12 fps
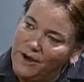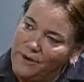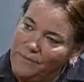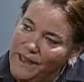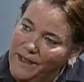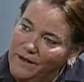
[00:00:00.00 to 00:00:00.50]
our
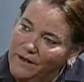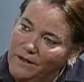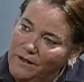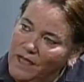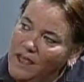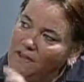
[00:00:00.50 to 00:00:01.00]
bagel,
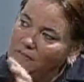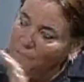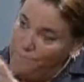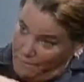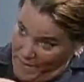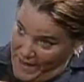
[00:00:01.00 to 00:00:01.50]

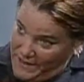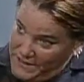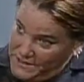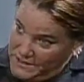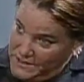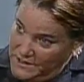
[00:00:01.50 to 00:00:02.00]
bake
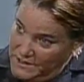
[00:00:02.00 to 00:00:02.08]
it,